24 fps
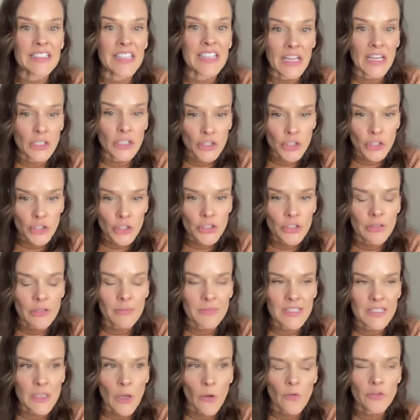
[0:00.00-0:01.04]
danger to
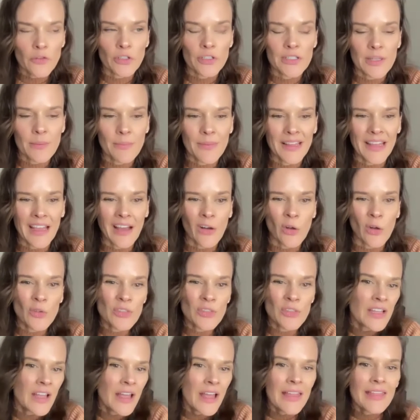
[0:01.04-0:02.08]
themselves or somebody else,